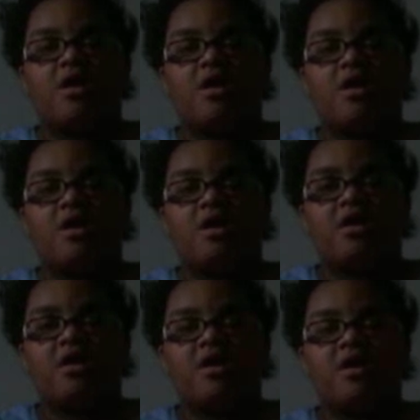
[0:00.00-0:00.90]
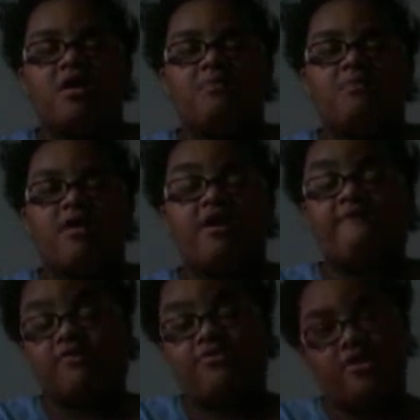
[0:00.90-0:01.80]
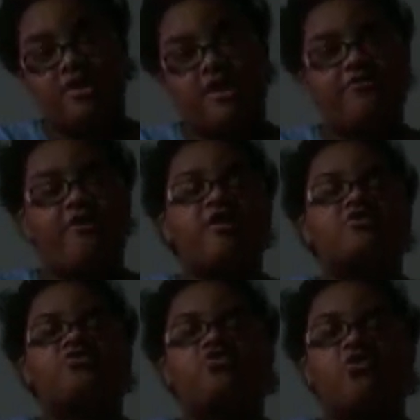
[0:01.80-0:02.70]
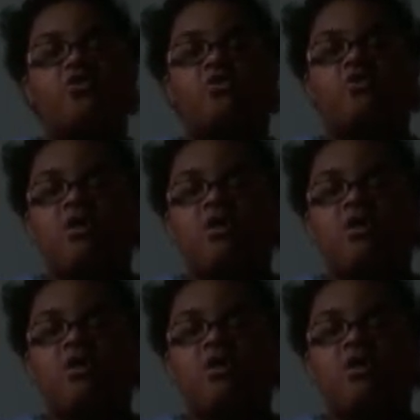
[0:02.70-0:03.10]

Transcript: and um, everything like that. So